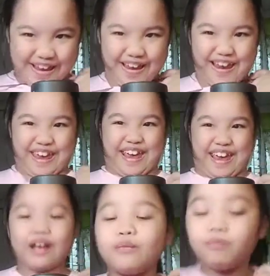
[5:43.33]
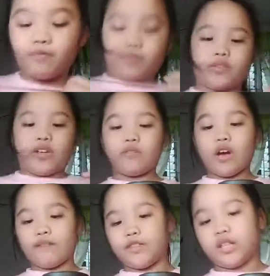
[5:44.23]
Yeah. If you
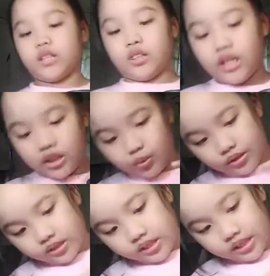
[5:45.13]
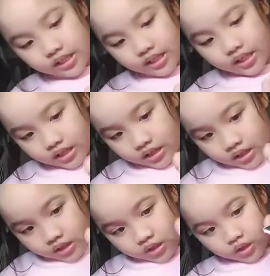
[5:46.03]
have none of these ones.
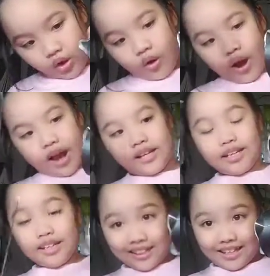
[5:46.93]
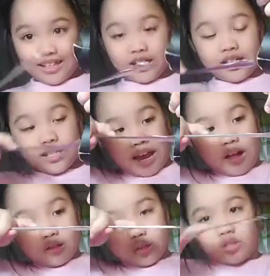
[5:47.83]
So I need this, and
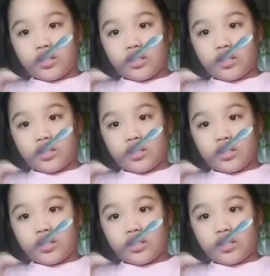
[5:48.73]
I'll